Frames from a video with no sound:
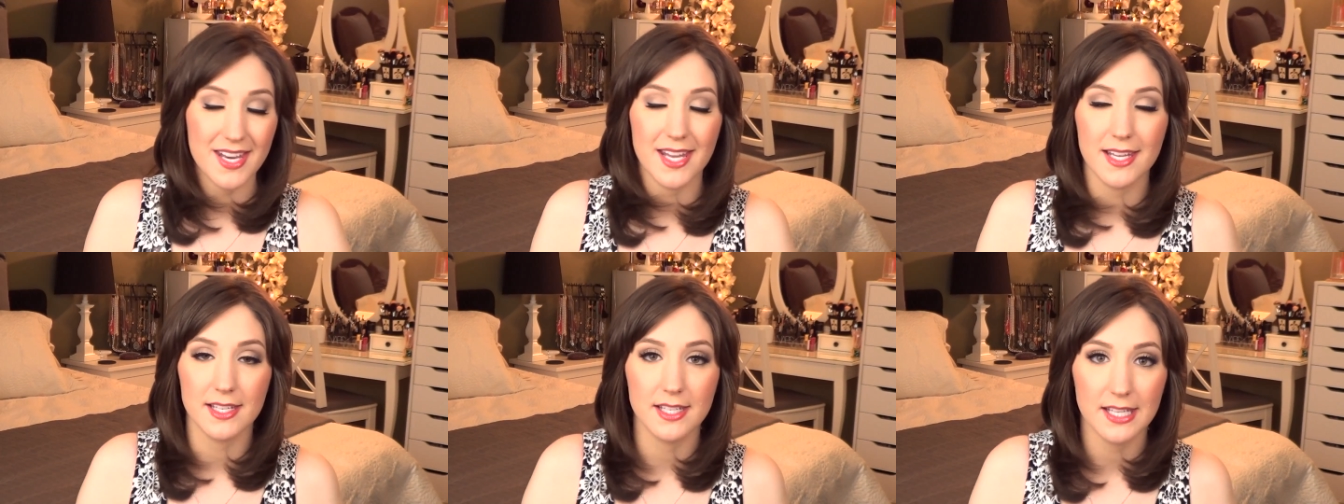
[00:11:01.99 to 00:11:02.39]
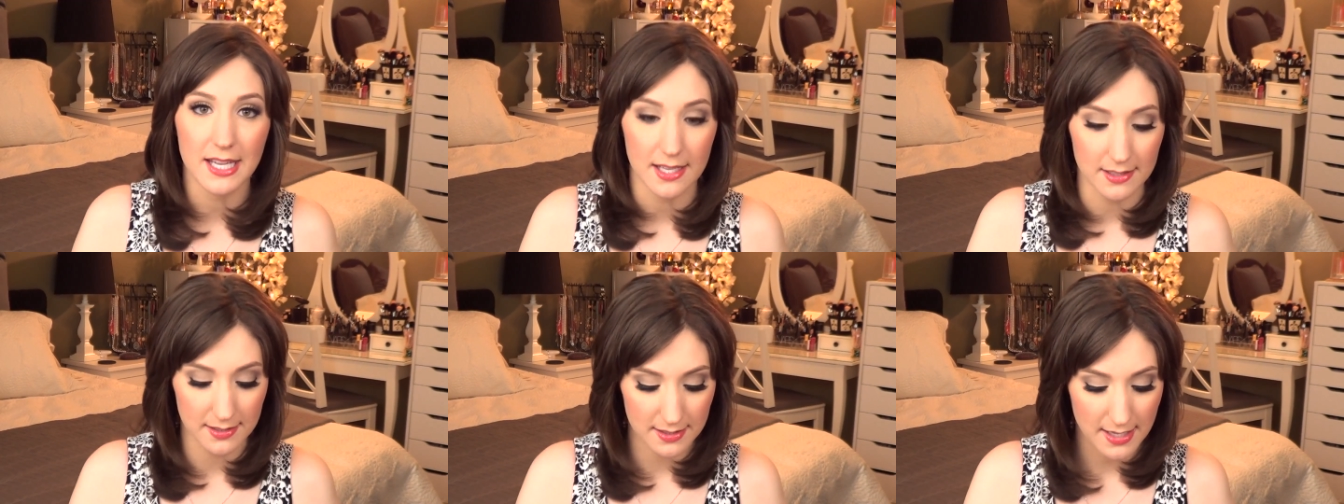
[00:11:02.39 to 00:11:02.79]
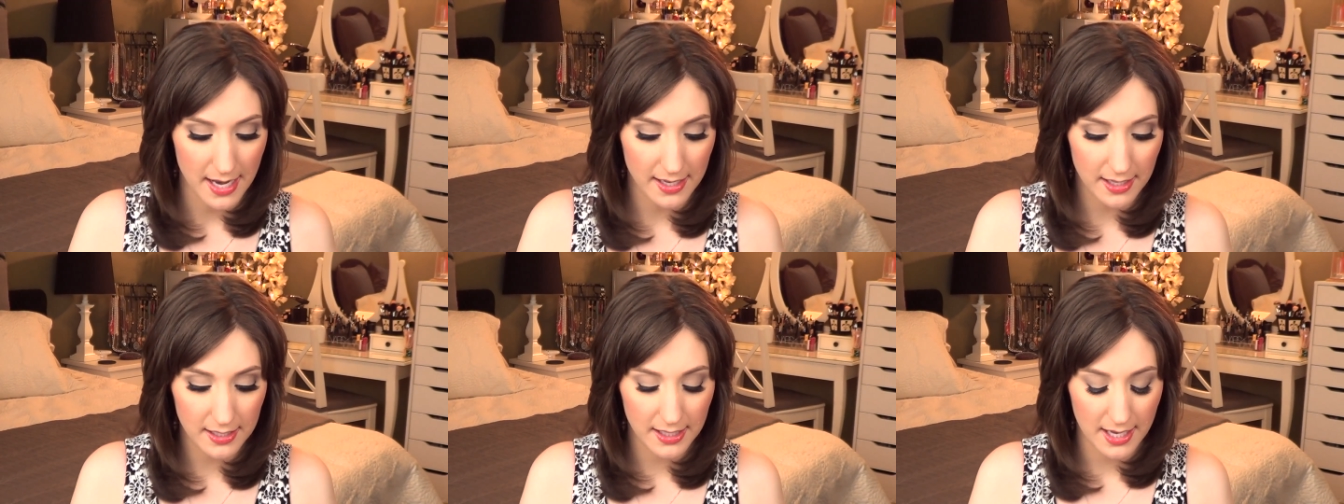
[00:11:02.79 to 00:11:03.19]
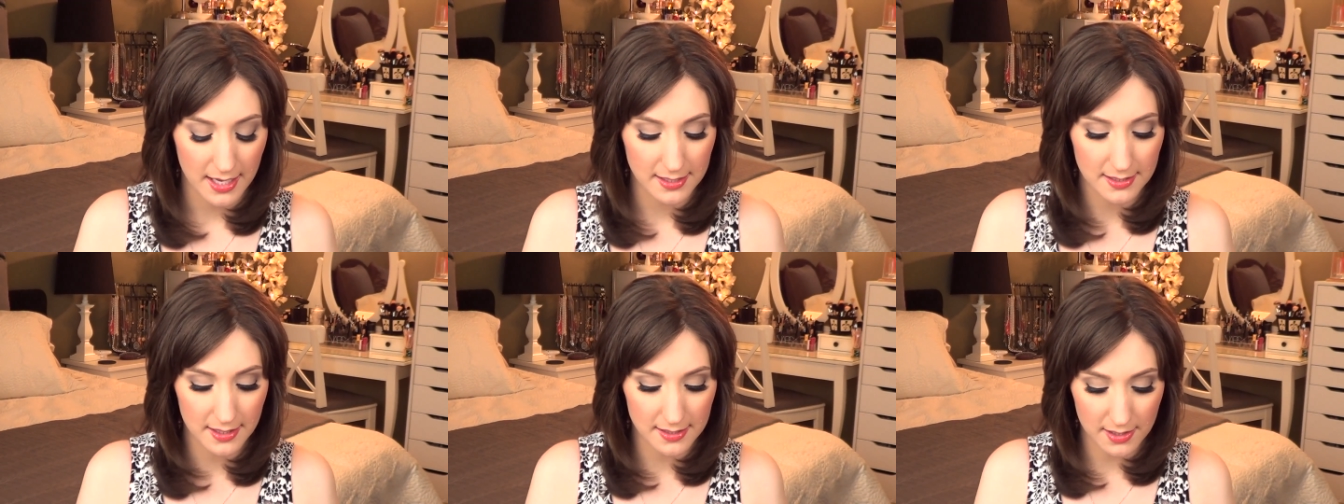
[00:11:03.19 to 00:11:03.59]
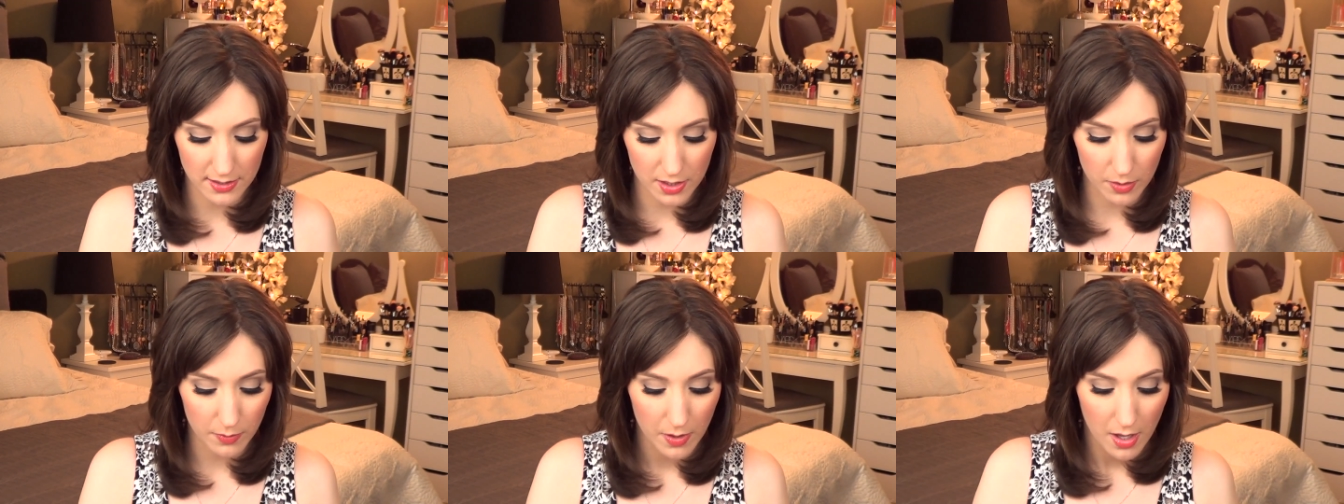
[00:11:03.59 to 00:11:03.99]
Naked Kiss. Naked Kiss is a
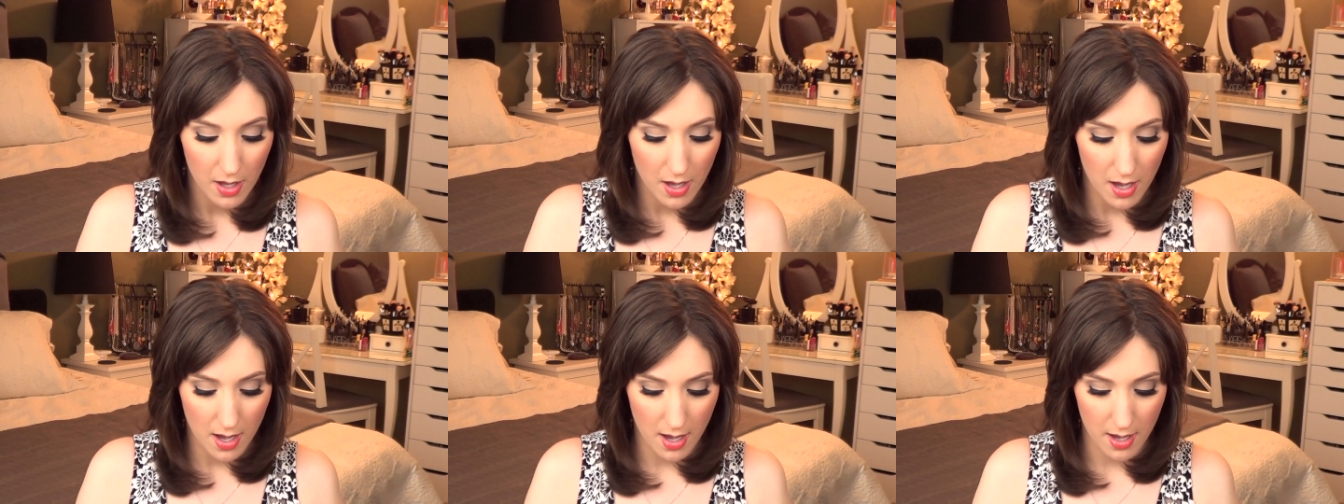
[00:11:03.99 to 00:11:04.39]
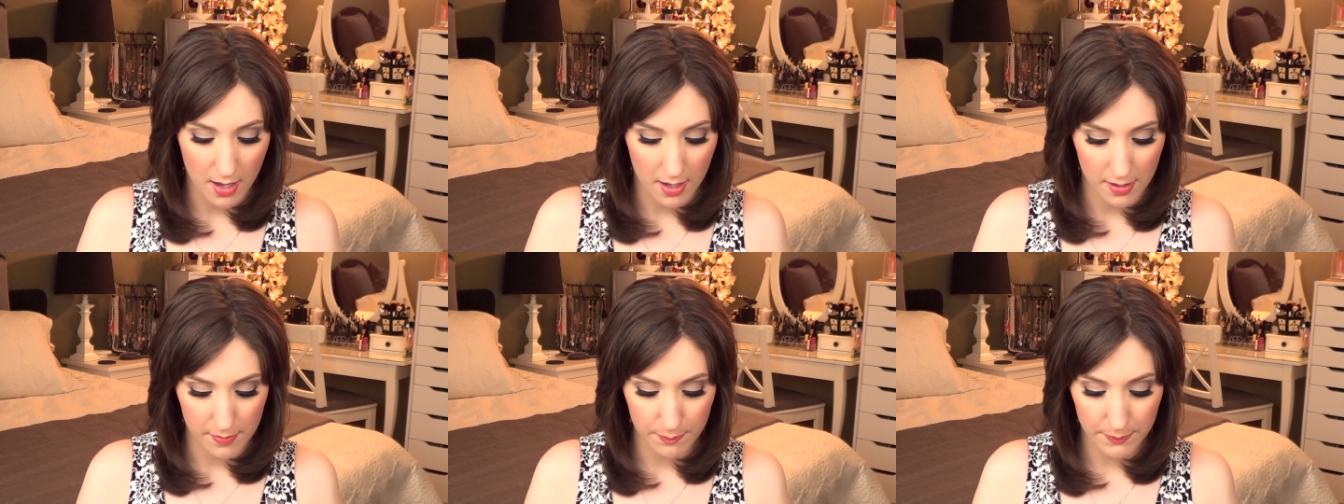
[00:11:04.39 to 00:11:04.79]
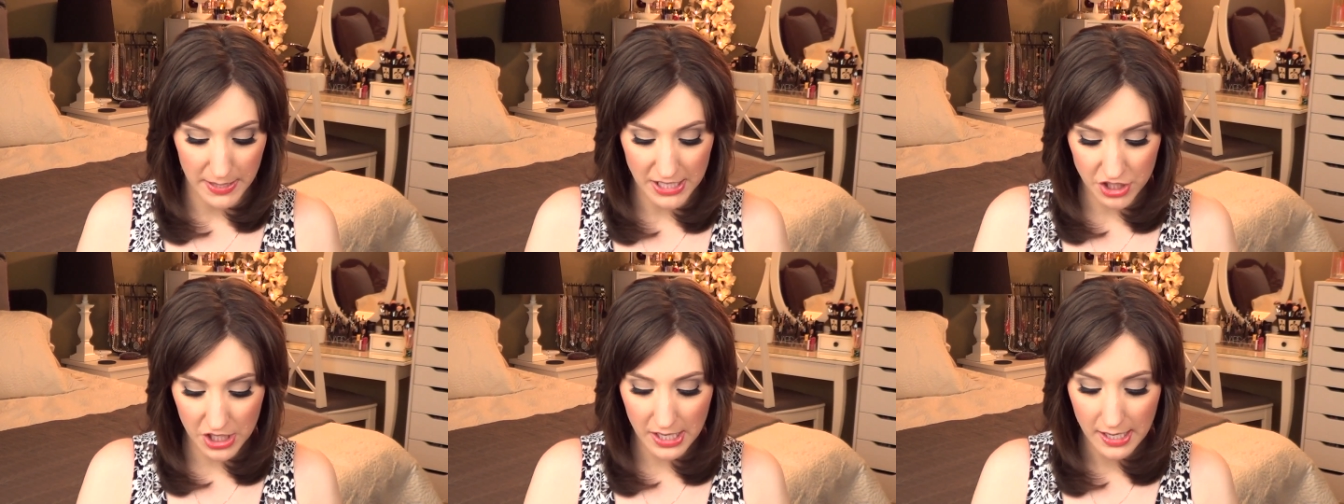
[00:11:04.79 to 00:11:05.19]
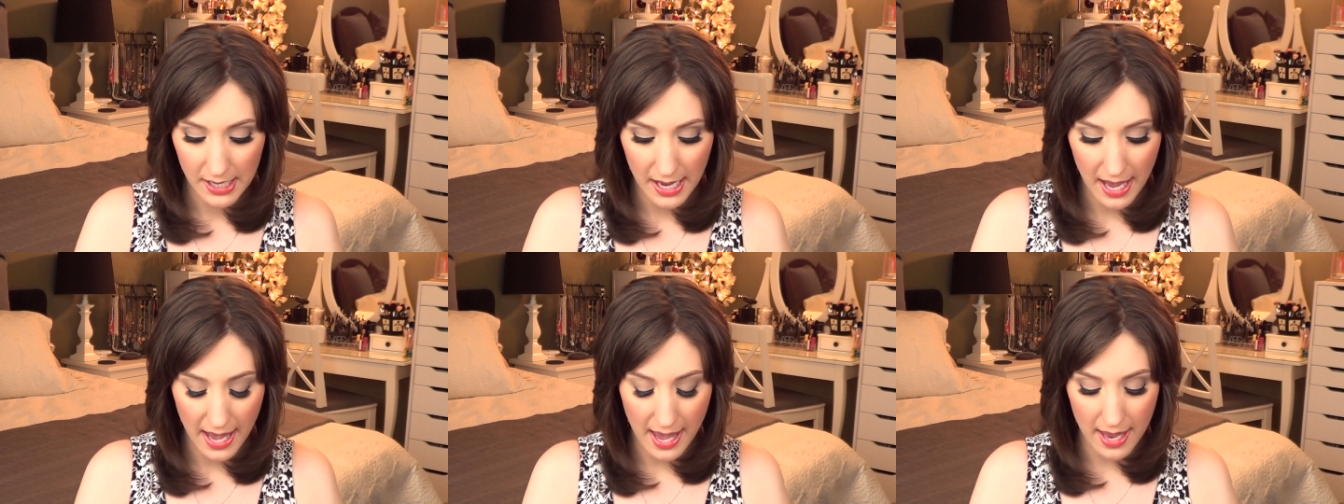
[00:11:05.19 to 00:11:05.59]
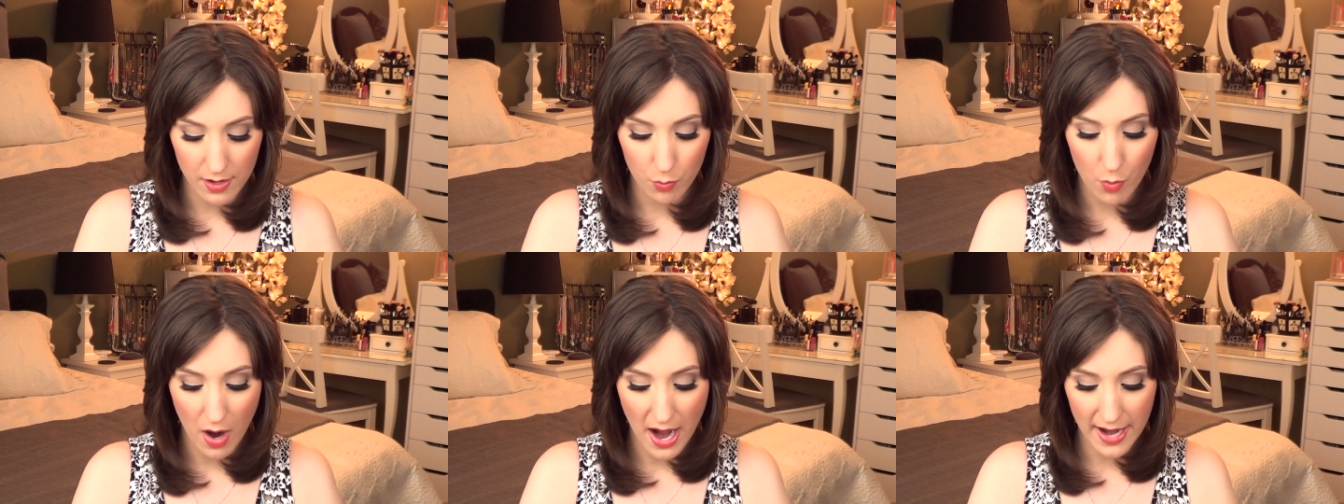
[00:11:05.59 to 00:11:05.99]
little uh, peachy
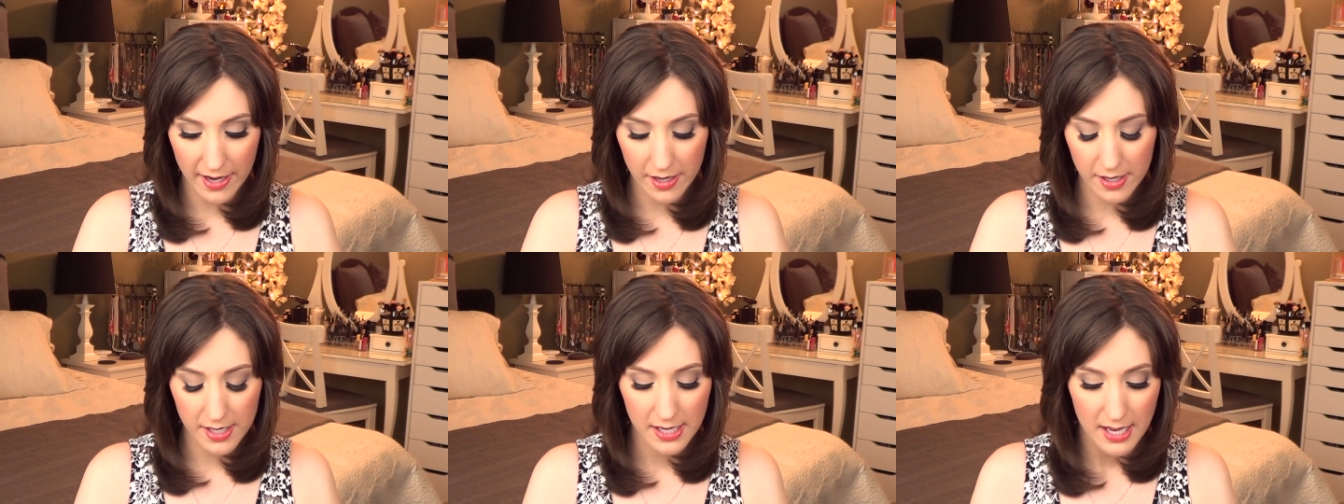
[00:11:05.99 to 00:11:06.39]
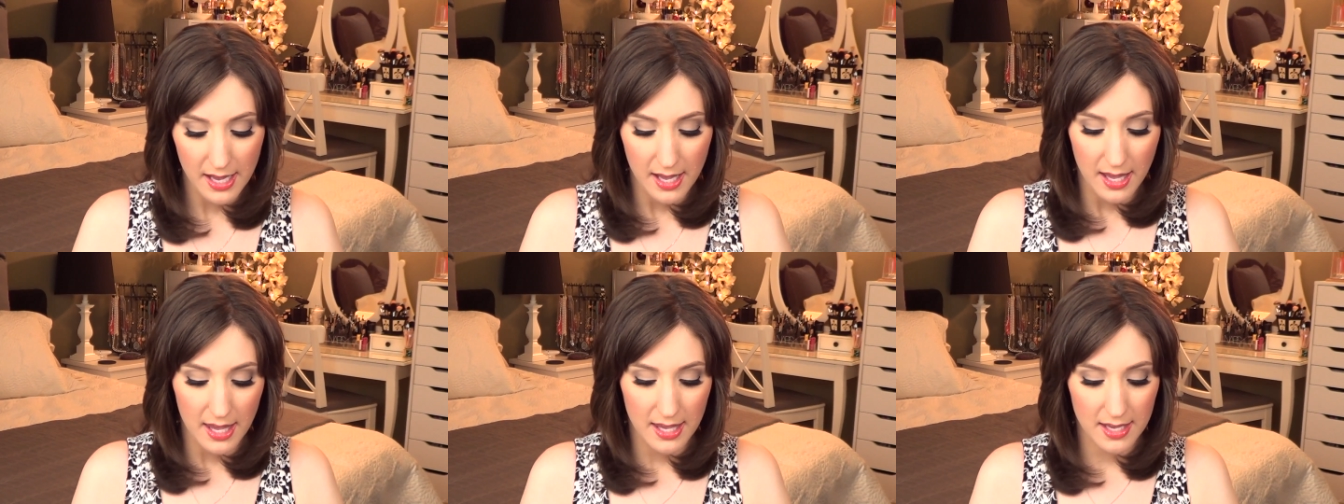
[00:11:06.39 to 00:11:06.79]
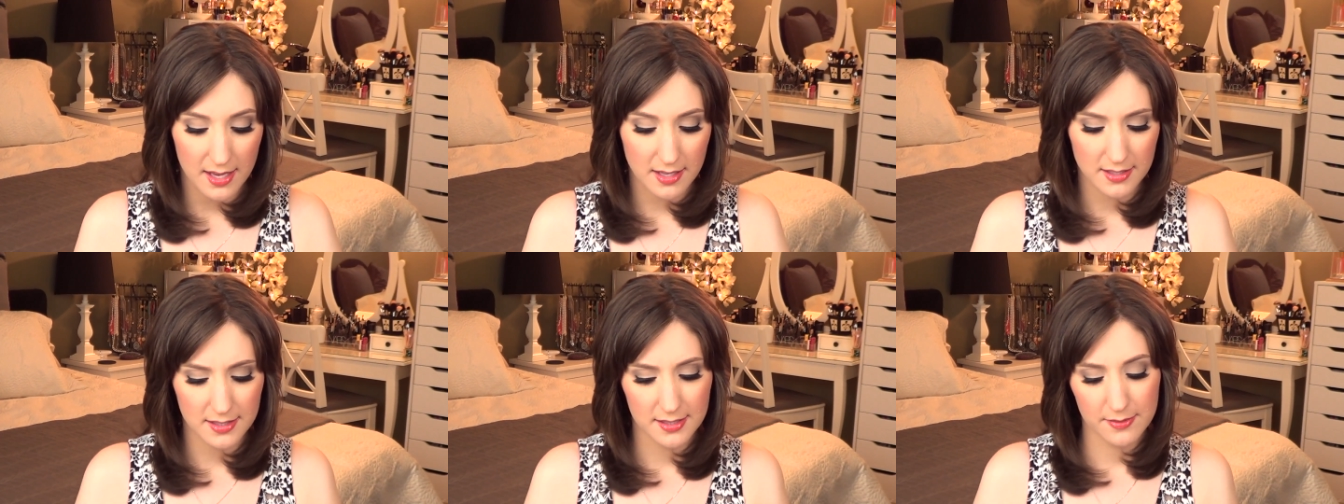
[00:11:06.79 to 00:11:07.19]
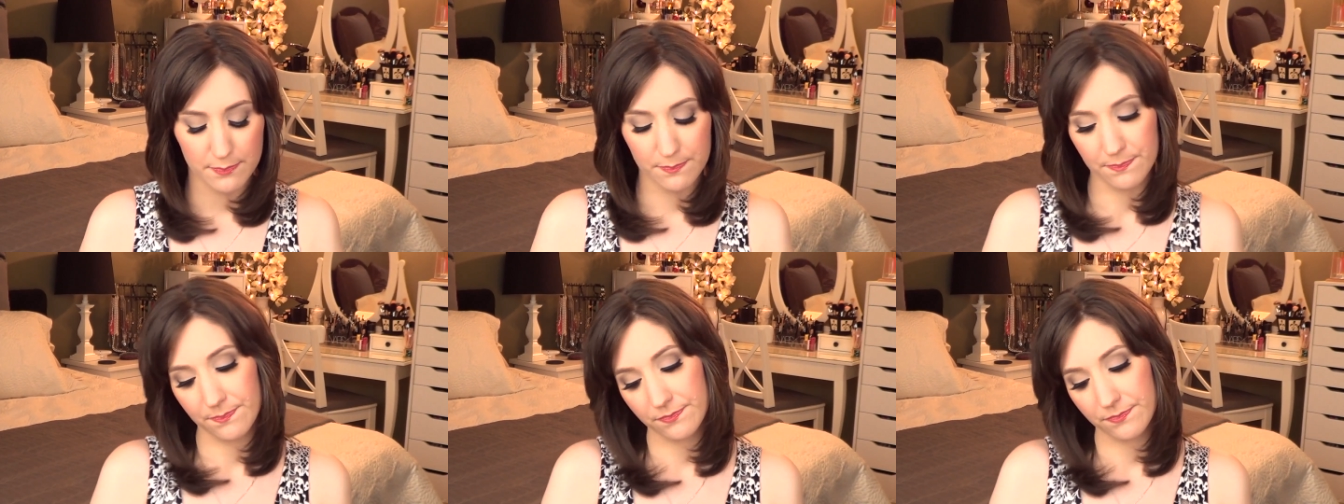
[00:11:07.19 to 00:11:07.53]
and Wired is